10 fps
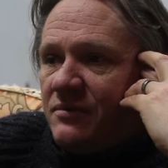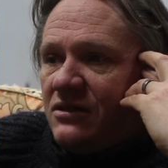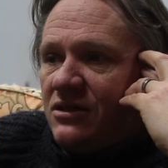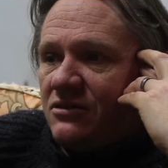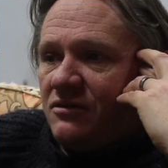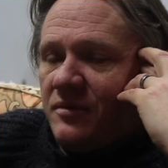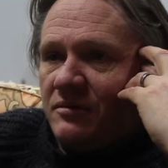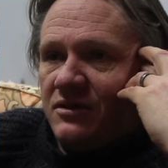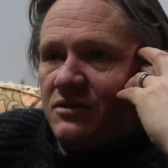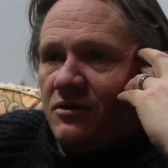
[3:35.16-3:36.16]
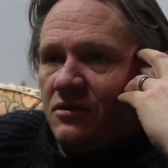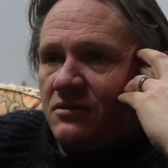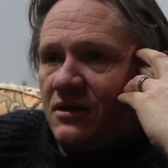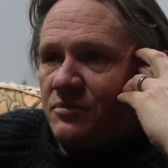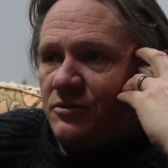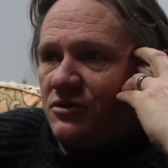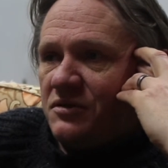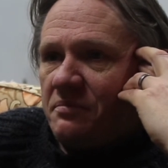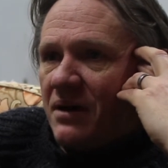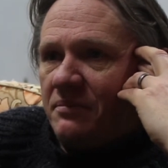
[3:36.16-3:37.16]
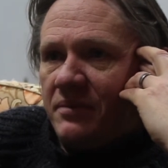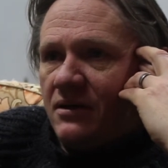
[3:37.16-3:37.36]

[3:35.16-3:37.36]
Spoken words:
in Manchester at the moment that's producing bad